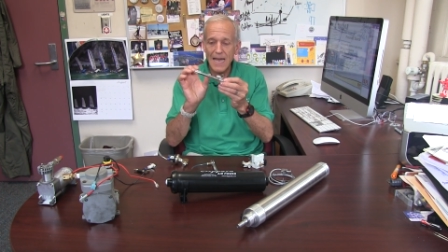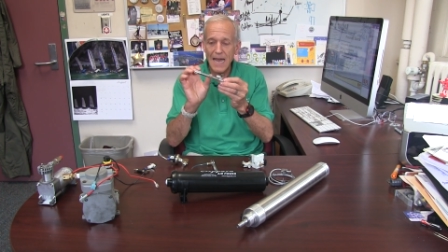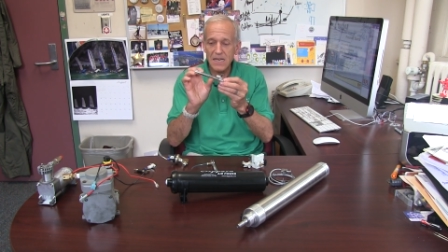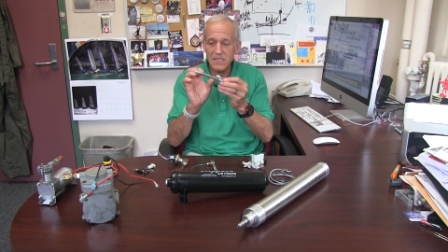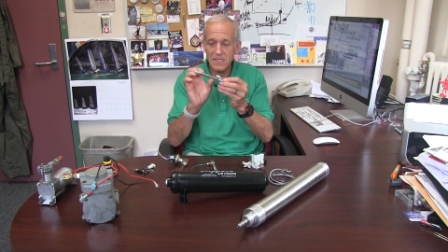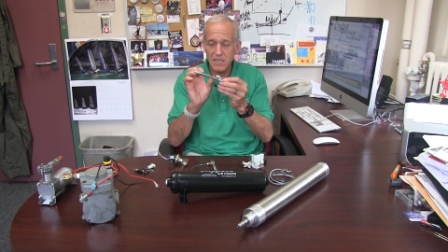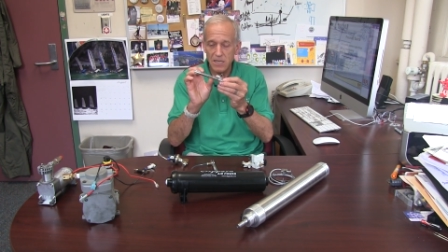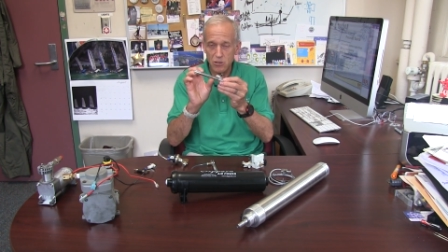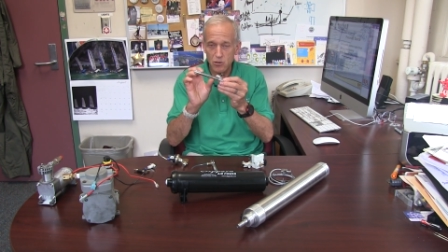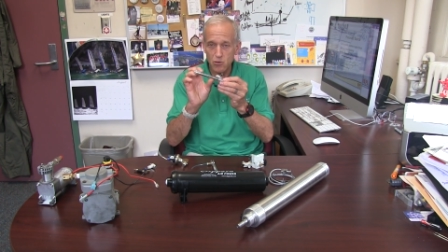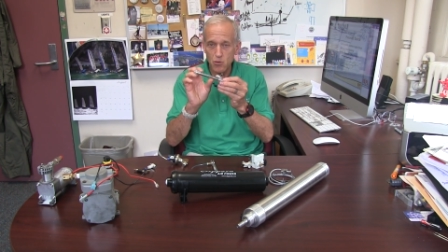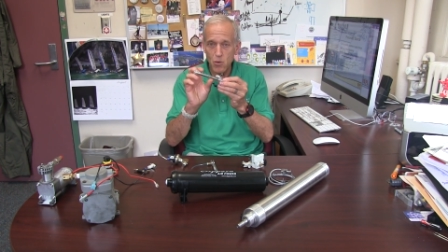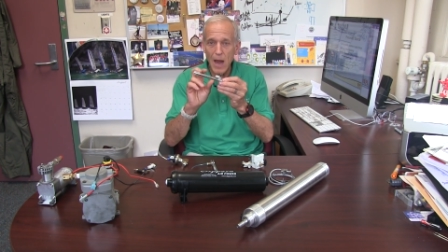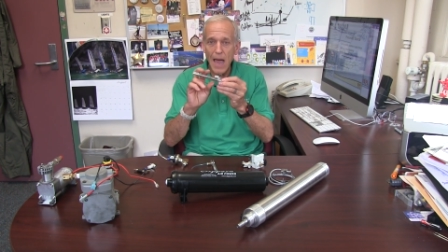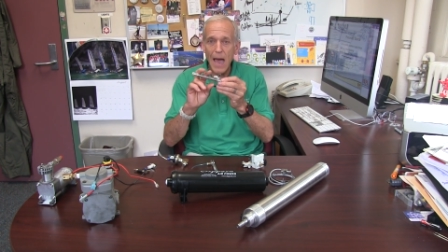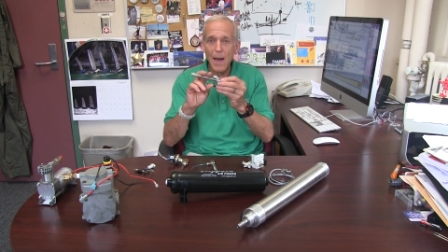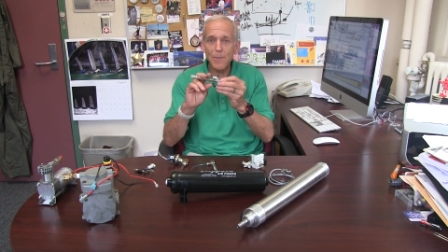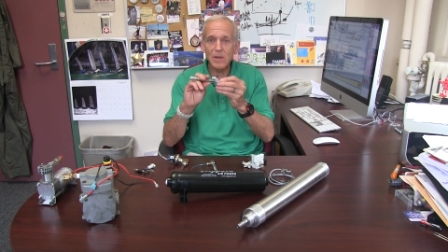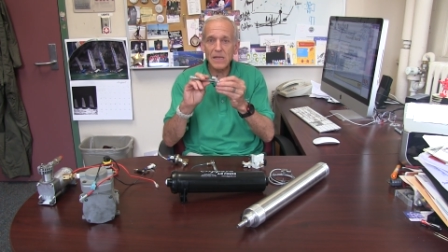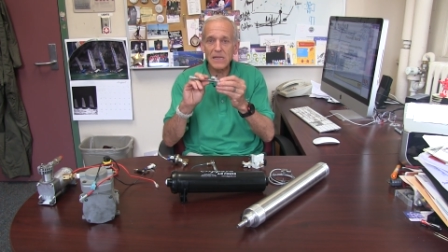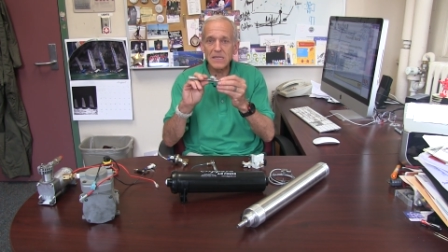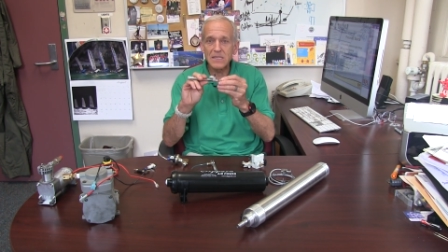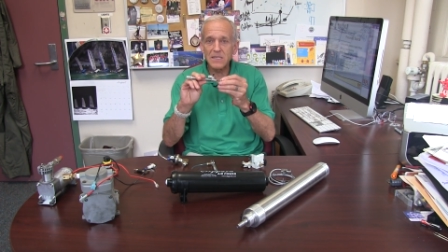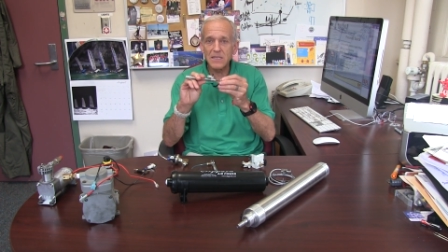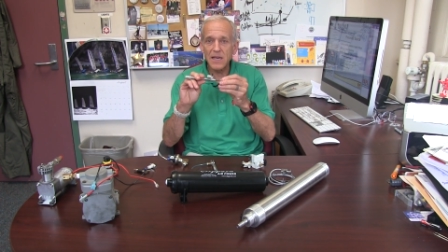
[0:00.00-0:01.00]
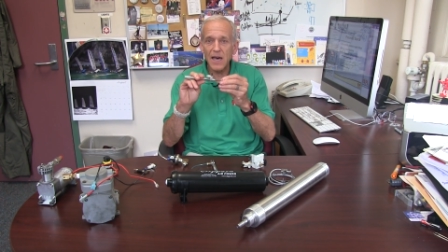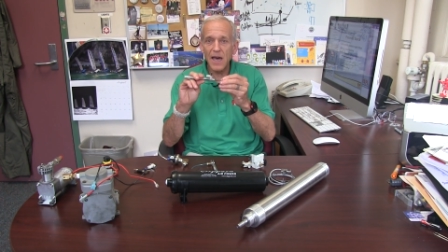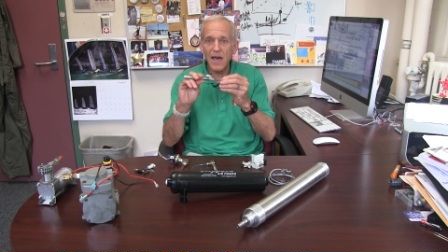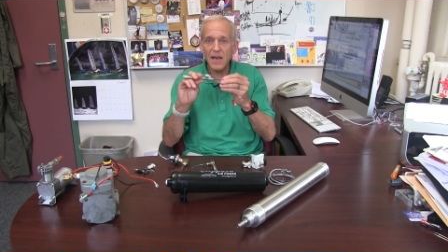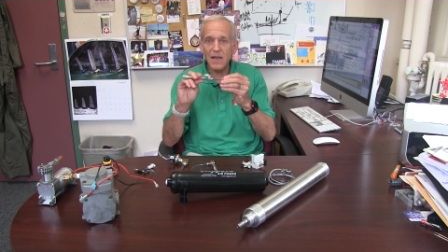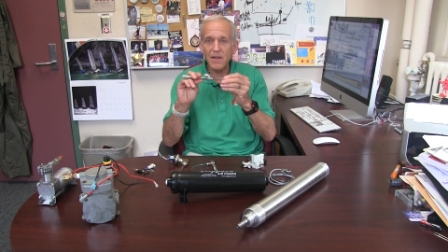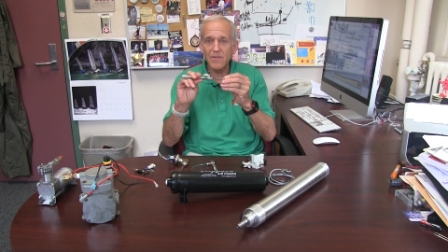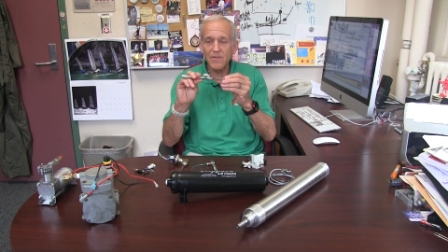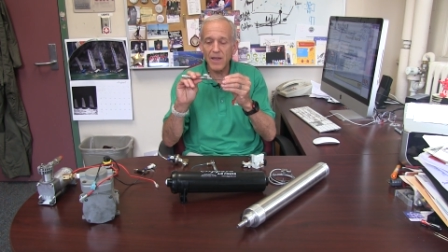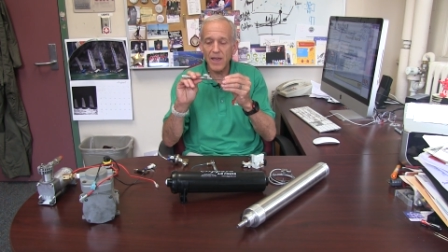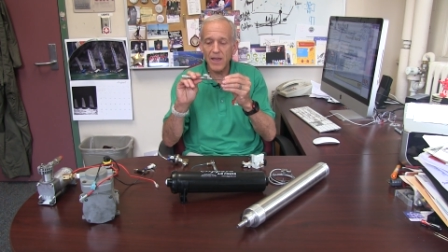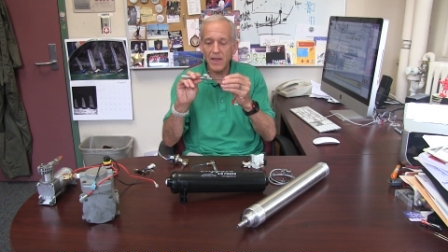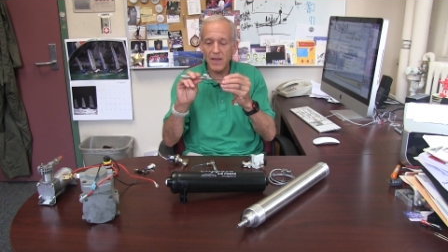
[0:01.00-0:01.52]
actually entrapped
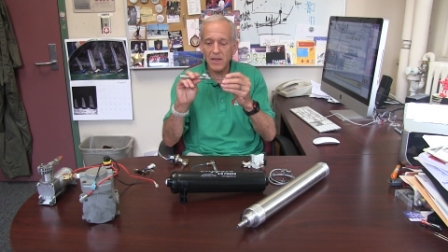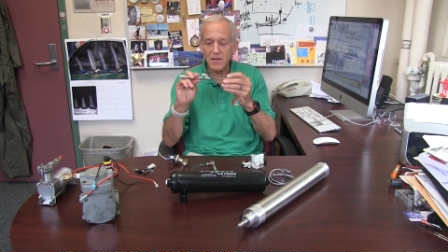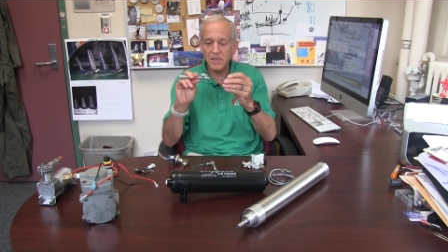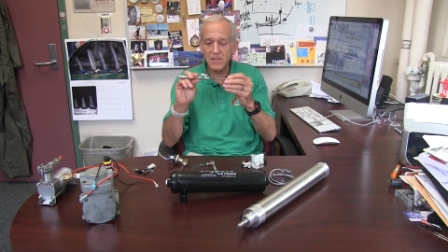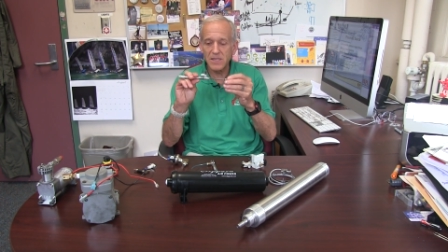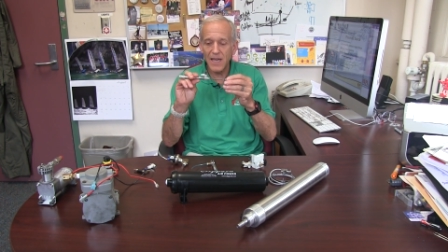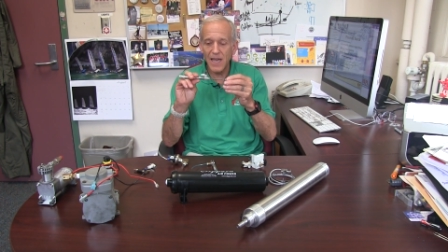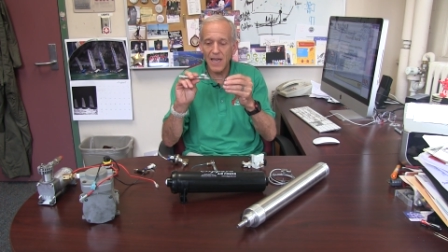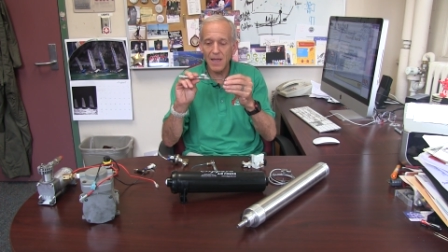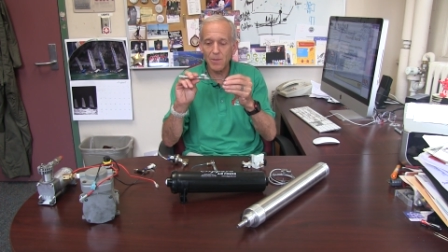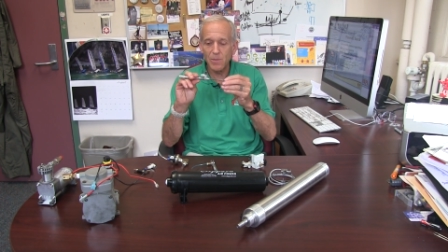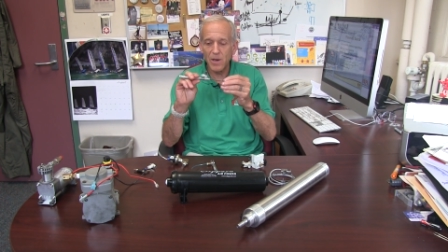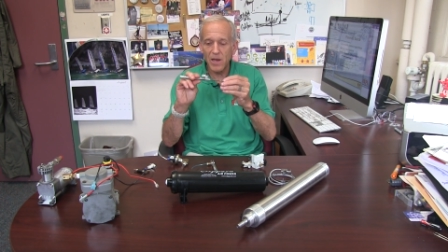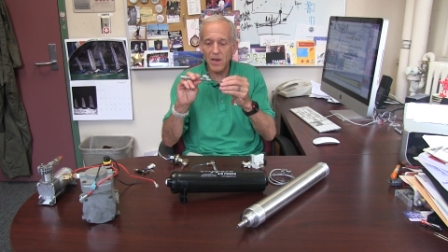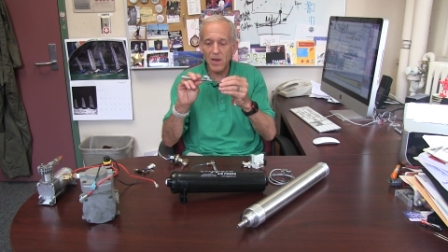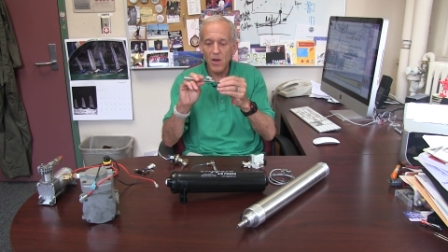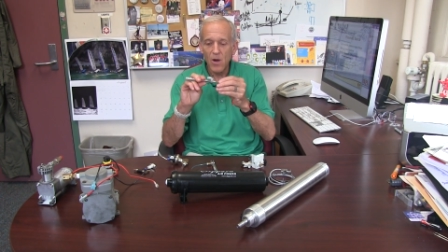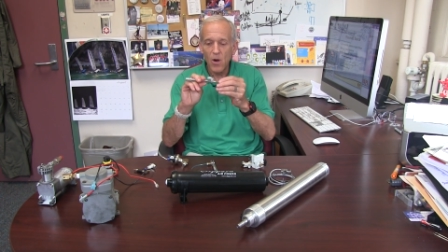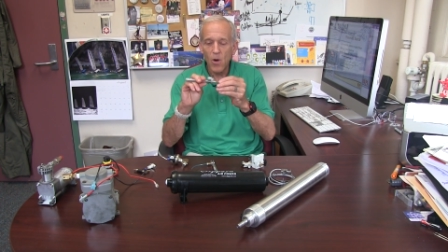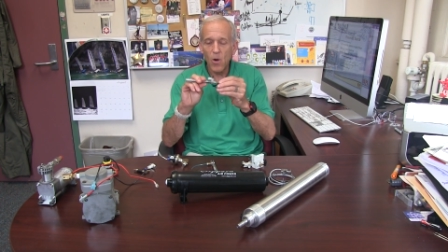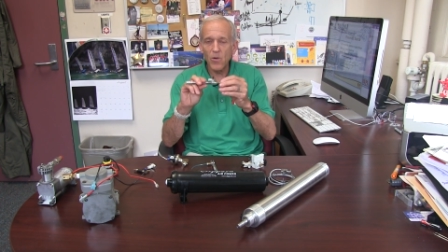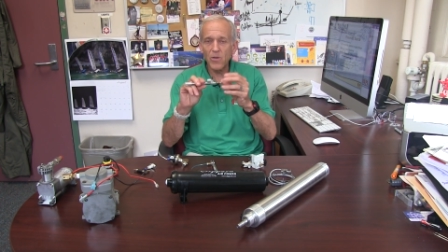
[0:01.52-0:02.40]
inside of a containment,